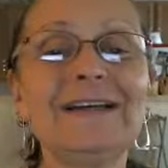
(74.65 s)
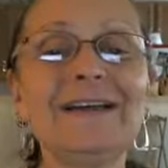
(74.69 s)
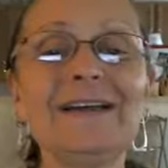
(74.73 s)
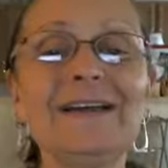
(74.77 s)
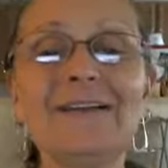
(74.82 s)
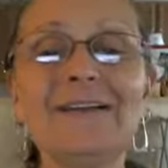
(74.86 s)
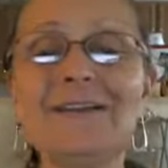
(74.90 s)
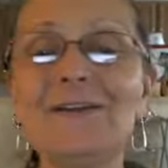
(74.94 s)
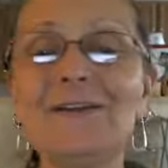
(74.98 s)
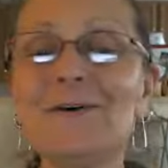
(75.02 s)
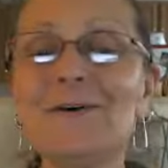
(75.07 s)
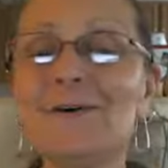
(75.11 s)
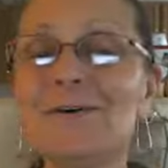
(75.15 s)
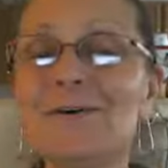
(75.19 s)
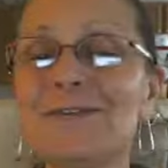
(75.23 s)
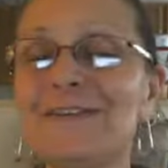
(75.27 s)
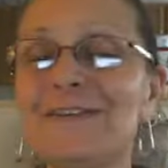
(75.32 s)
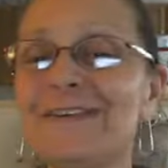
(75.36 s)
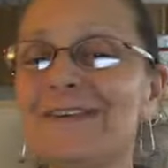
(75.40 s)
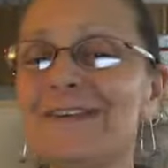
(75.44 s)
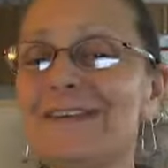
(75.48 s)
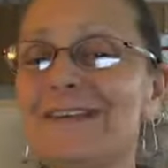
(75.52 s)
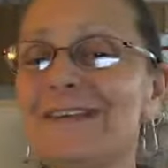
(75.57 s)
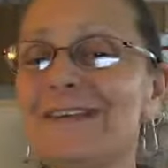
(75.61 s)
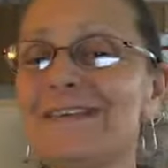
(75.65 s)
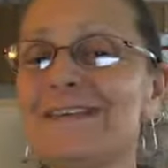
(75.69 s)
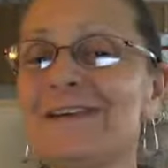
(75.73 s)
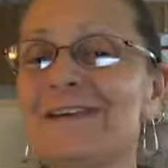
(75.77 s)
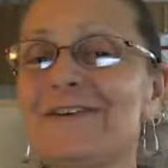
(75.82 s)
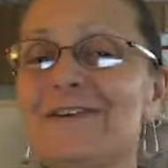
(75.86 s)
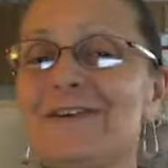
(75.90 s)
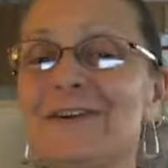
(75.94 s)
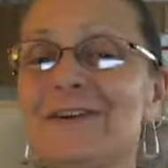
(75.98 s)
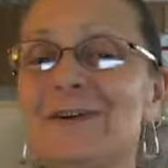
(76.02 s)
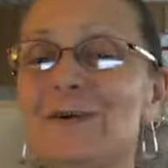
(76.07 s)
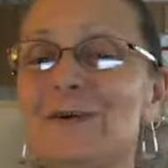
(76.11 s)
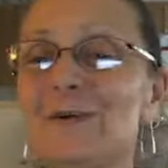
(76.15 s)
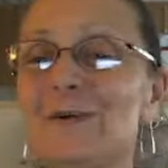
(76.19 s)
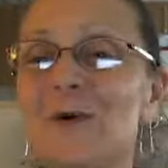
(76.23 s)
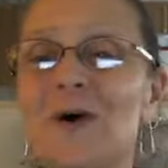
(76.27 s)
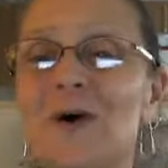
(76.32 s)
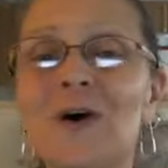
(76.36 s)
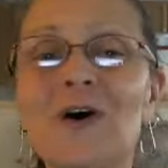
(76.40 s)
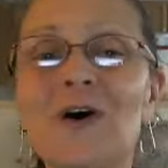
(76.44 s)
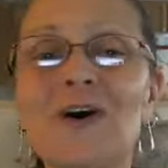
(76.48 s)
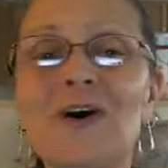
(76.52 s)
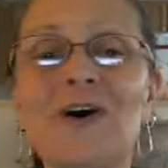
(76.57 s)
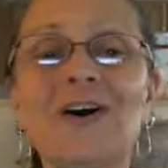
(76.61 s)
Hello, see, there you
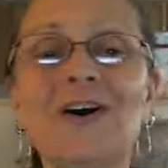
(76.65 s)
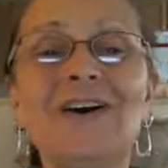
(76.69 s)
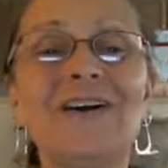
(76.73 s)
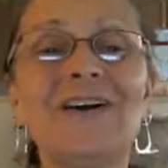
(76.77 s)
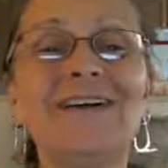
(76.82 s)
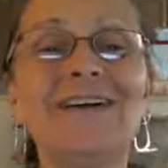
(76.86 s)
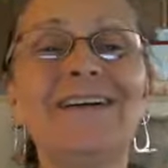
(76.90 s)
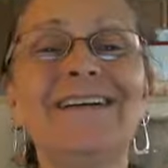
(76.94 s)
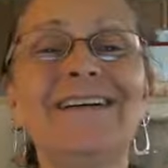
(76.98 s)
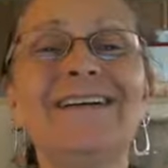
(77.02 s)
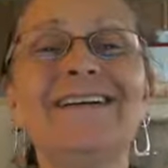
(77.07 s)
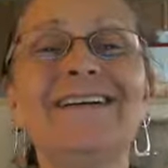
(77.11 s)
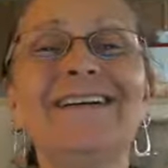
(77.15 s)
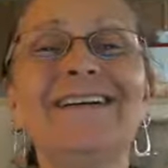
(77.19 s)
are.